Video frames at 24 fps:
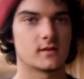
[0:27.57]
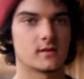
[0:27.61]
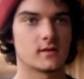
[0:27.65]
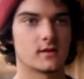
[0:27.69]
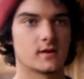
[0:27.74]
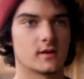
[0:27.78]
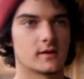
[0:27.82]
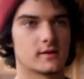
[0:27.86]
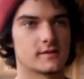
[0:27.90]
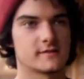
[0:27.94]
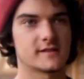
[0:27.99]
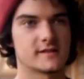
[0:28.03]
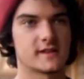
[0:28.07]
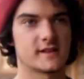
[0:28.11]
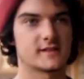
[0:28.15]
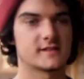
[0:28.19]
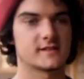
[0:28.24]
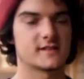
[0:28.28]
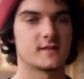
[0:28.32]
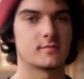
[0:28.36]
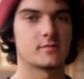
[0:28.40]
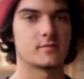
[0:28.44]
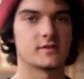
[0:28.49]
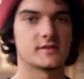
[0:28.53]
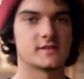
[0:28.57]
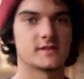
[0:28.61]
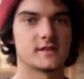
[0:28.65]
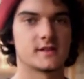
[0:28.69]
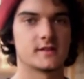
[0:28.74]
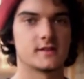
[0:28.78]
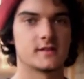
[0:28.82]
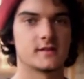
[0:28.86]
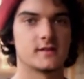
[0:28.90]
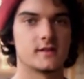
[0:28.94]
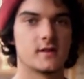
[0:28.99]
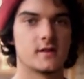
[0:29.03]
uh, it's like a 10%
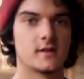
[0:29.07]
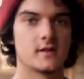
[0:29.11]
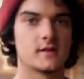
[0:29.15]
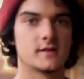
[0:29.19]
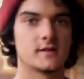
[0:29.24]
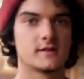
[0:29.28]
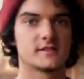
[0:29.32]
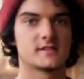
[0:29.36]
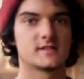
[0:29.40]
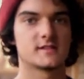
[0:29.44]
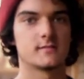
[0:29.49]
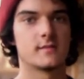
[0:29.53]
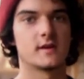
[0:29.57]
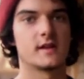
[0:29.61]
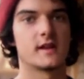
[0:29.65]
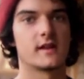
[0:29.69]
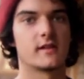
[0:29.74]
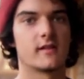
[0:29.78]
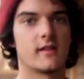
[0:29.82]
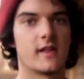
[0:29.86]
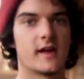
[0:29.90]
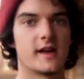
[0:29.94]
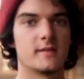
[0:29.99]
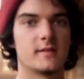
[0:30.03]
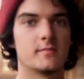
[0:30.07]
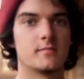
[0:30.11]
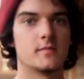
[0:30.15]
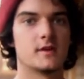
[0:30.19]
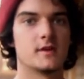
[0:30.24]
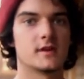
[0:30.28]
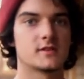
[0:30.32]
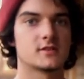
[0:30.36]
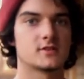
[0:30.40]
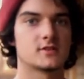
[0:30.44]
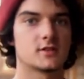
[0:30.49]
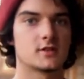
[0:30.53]
cement and lime
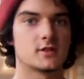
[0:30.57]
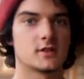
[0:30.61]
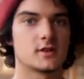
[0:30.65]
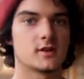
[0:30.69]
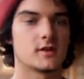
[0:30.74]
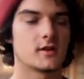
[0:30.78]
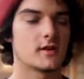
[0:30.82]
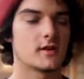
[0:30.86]
mixture.